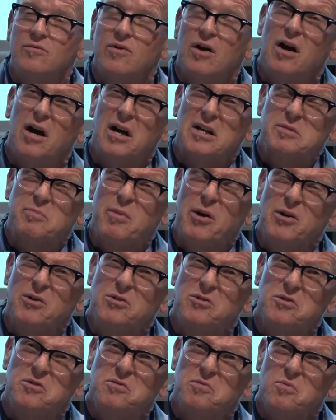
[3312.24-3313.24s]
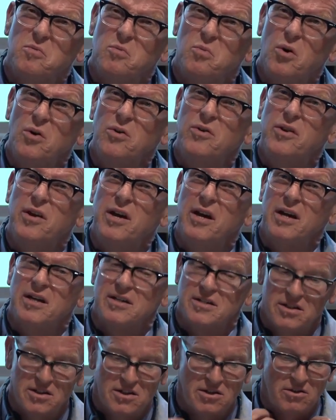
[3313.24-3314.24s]
Yeah, I suppose one thing
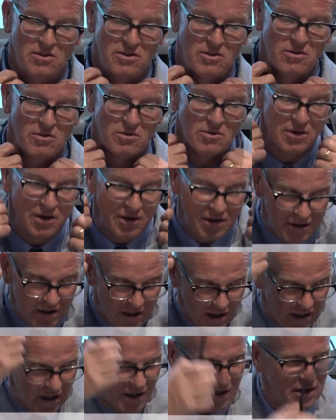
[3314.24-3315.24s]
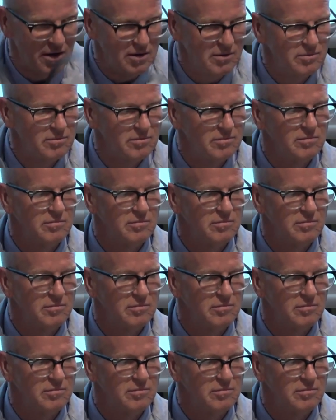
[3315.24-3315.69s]
is to uh,